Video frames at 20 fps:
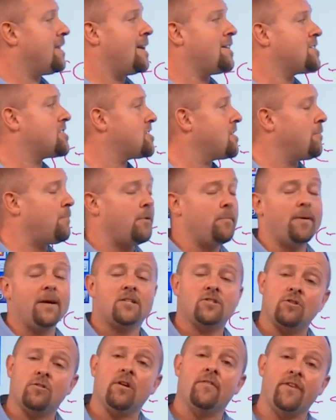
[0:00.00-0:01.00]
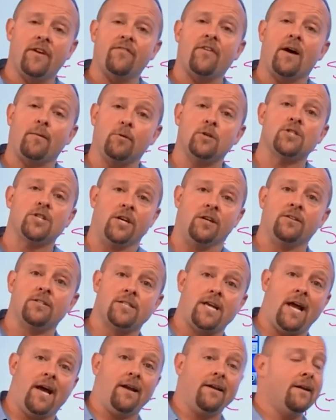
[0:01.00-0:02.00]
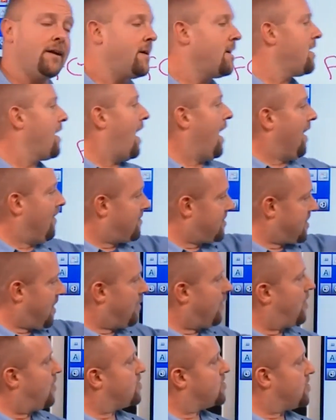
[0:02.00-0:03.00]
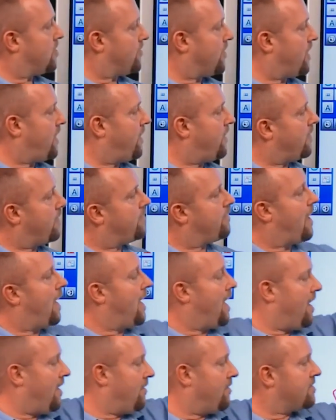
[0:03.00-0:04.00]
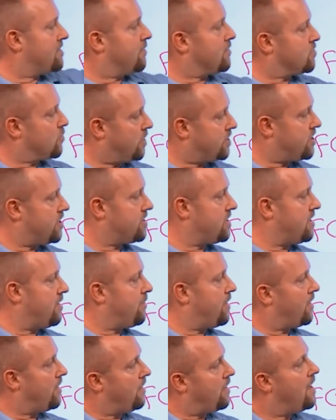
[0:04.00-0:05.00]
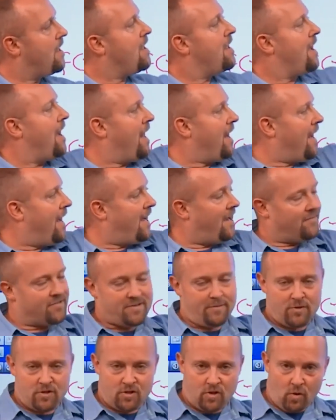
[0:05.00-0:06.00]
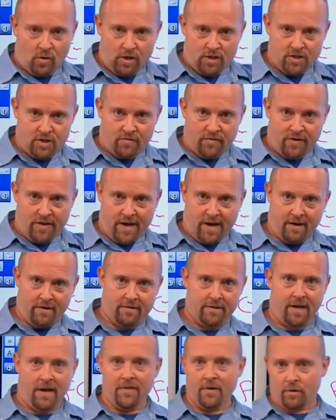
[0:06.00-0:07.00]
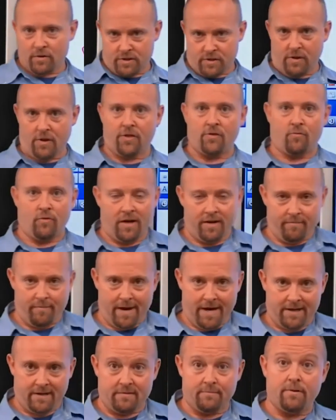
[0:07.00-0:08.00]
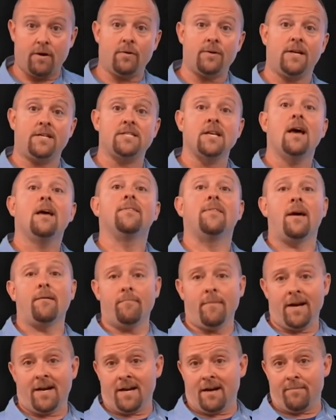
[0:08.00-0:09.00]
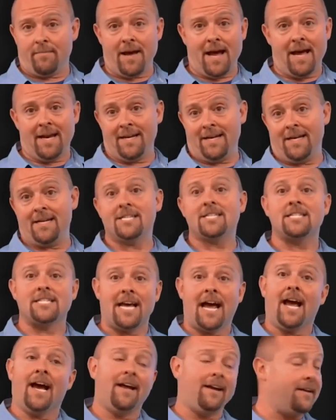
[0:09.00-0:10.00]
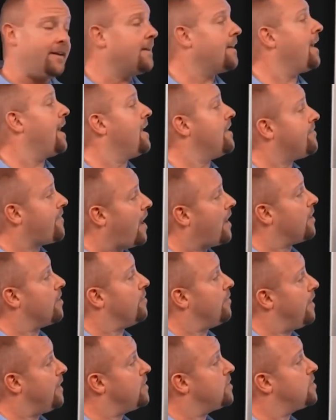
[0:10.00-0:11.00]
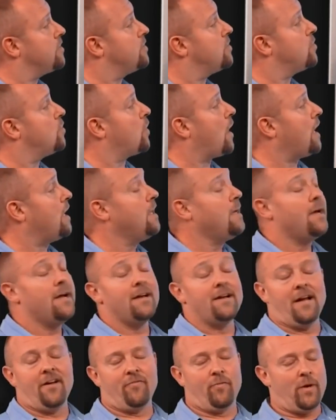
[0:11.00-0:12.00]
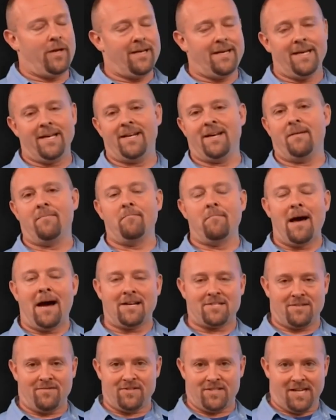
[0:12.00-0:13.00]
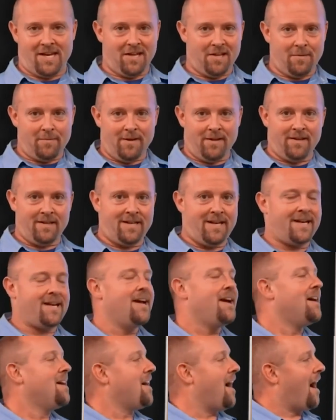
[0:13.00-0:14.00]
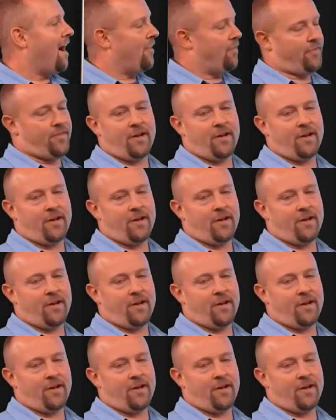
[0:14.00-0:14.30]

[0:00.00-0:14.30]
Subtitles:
at is a nice simple picture of a fiber channel SAN. I have some hosts over here, I have some switches in the middle, and I have some storage over there, and those are the three main components that make up any SAN environment. Okay? If we needed massive scalability,